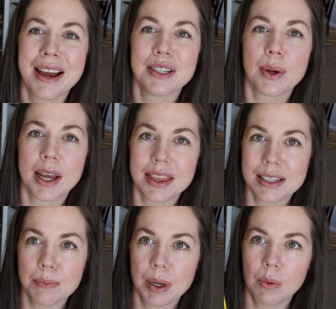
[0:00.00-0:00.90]
So I got
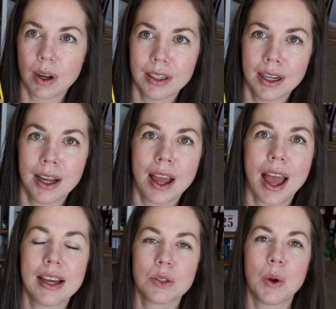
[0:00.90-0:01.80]
this big one
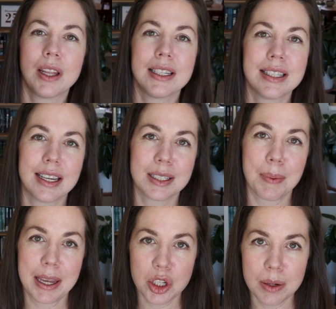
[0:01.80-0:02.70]
as well as the
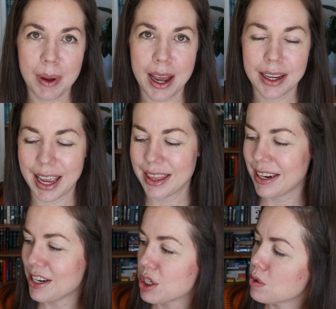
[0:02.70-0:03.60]
expansion pack. And
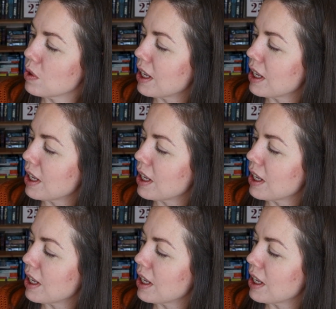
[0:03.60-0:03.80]
then I just